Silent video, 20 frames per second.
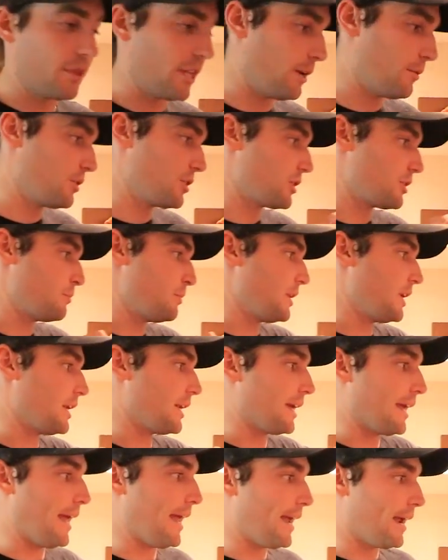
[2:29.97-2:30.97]
they would just be
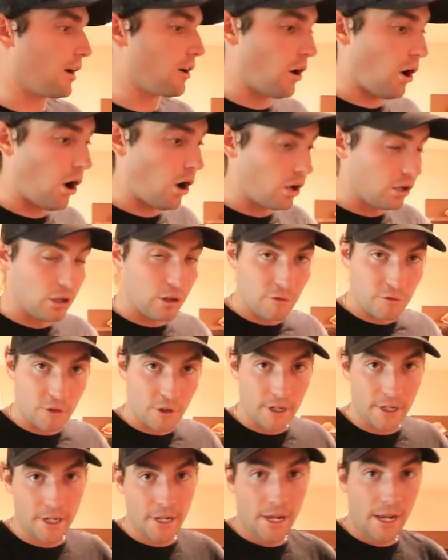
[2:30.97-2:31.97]
getting hair all over
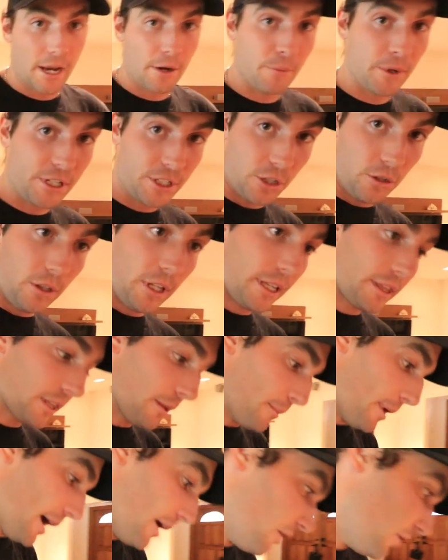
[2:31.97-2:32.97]
it. And we do let
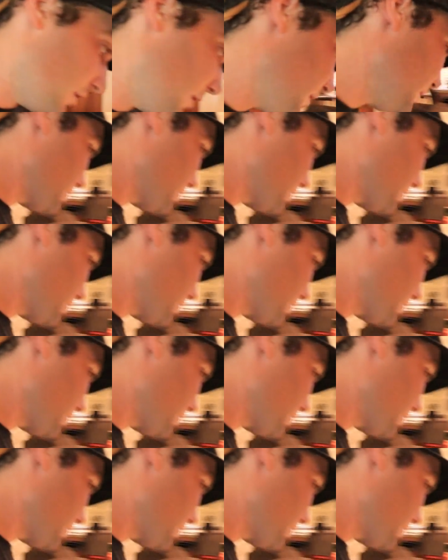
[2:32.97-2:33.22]
them out